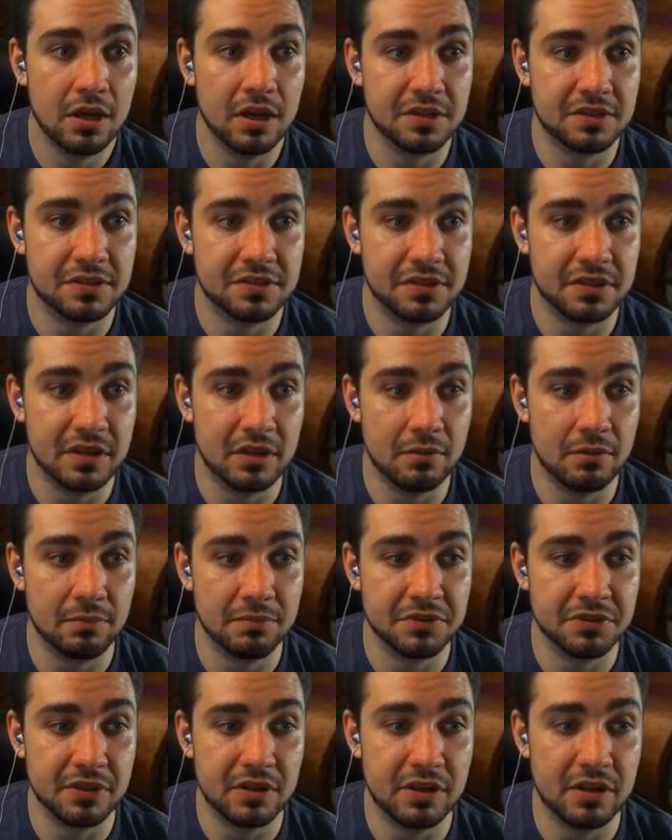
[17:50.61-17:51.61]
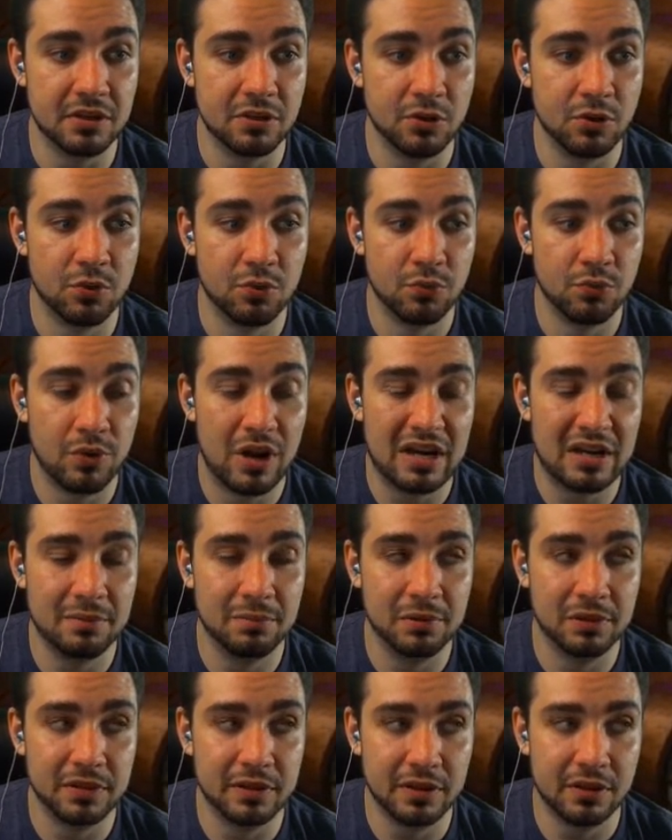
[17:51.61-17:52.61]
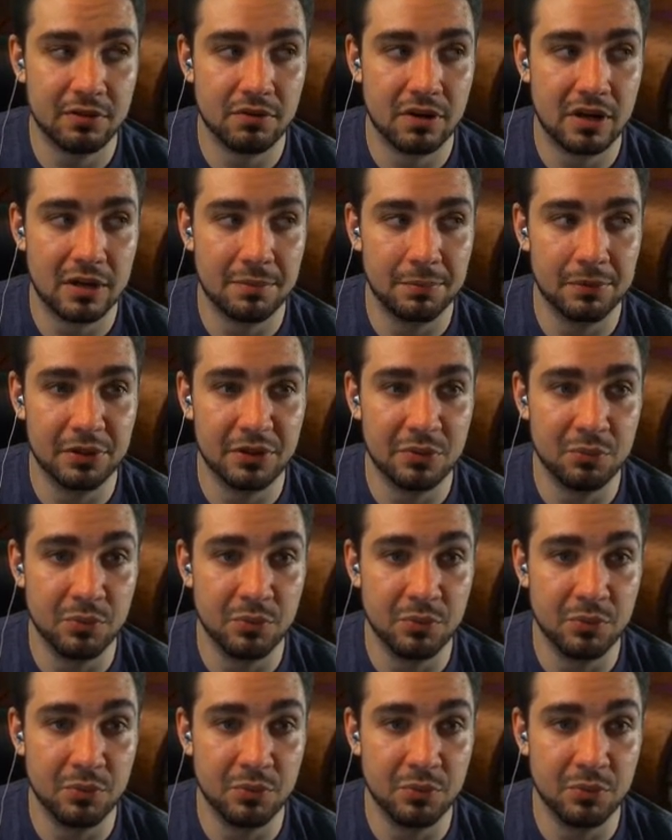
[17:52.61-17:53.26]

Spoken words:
It seems incredibly